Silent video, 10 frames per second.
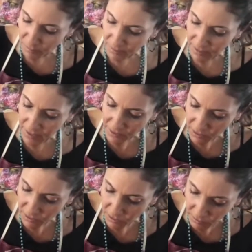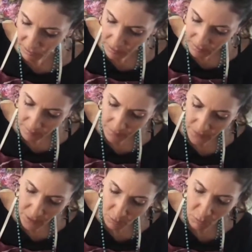but things are
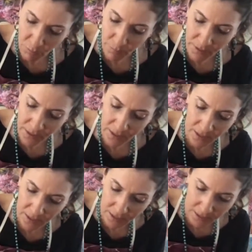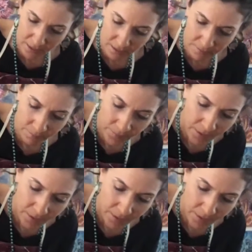kind of opening and